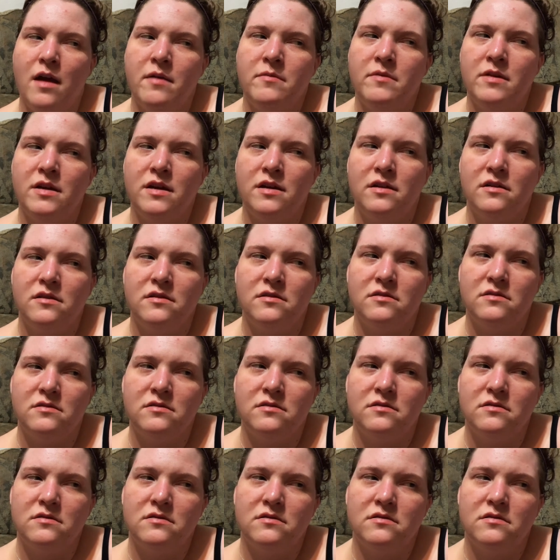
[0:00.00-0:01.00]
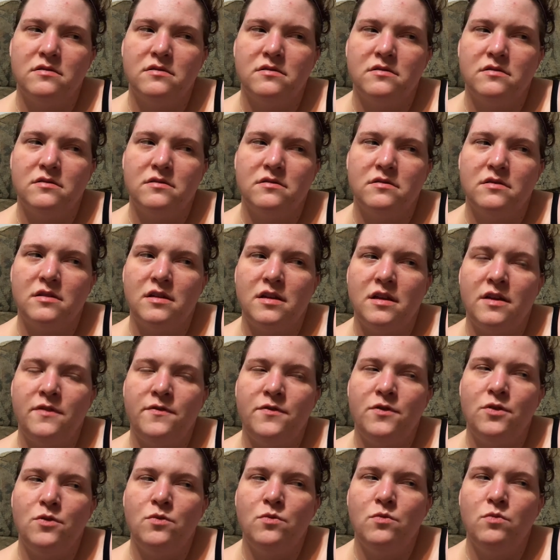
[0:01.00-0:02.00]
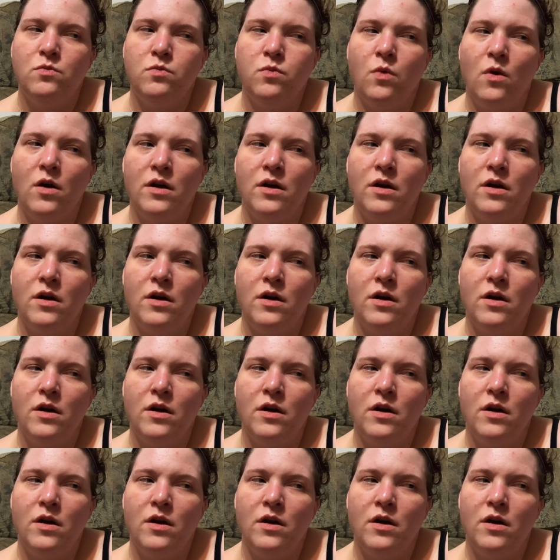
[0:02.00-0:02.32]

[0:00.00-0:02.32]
I mean, if you